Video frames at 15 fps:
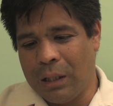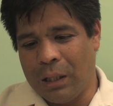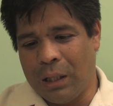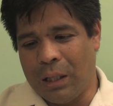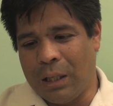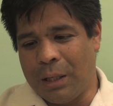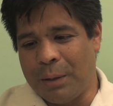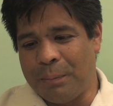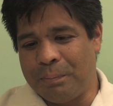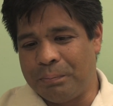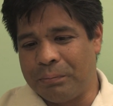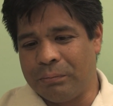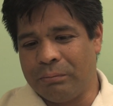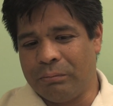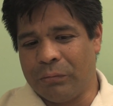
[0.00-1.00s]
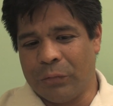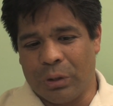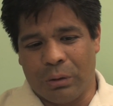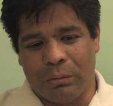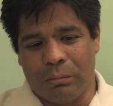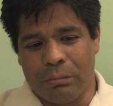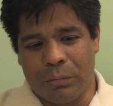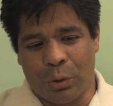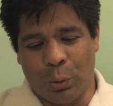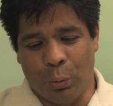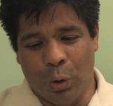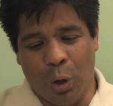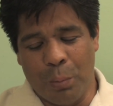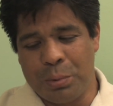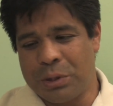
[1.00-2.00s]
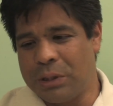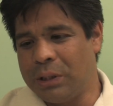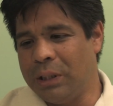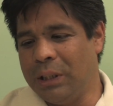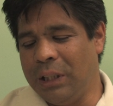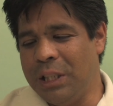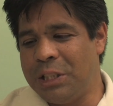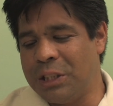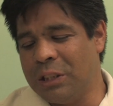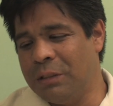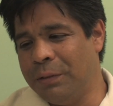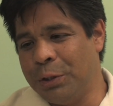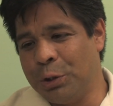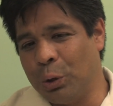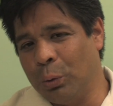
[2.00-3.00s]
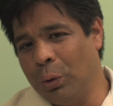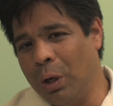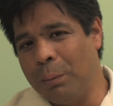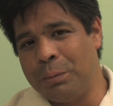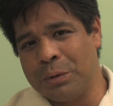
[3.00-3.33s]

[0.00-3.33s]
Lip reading: The ropes, each individual rope